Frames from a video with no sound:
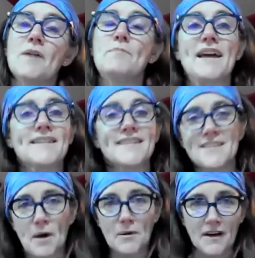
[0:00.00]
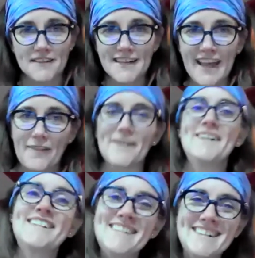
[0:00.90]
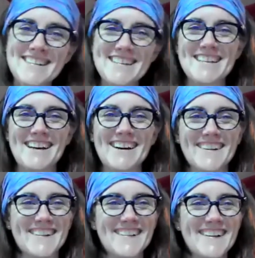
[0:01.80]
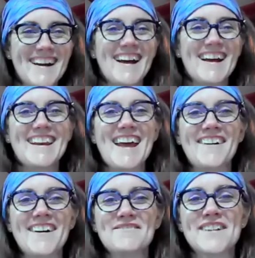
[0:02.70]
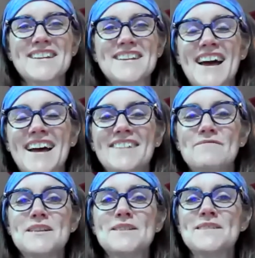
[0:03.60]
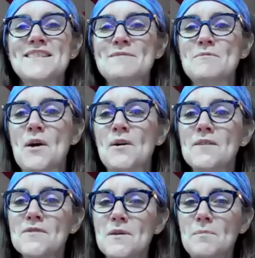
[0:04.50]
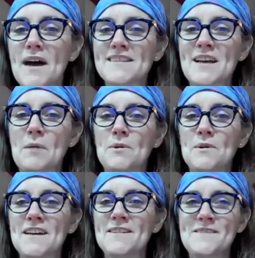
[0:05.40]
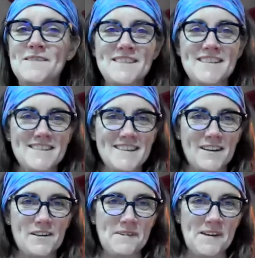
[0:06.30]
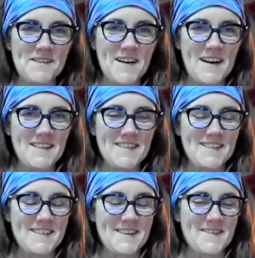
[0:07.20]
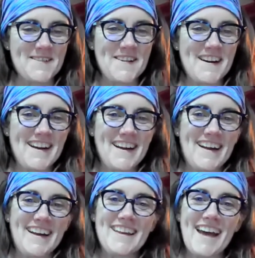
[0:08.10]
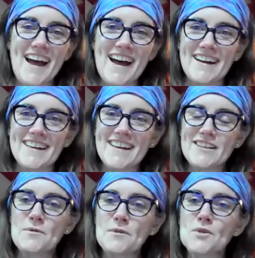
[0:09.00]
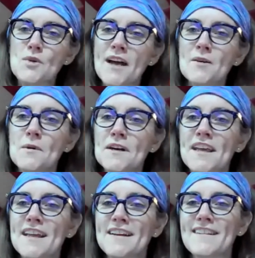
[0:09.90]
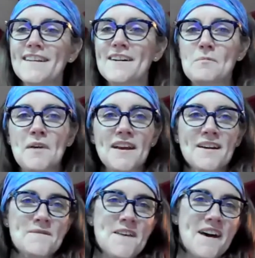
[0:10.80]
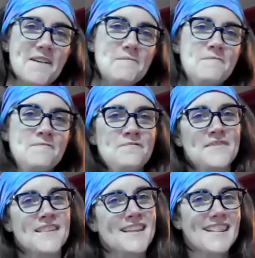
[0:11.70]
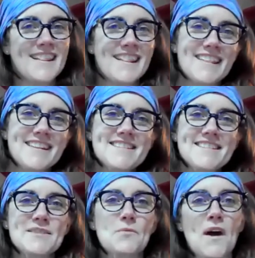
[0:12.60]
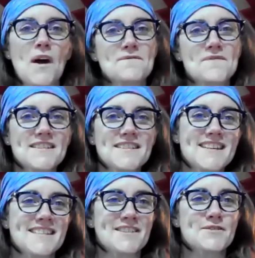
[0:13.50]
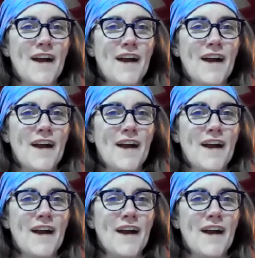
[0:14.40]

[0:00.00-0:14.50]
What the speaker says: abandoned the boat altogether. So now I've been doing some yoga for the past couple of years since a career change. So yeah, so we'll try to work in a little bit of this is what fits in the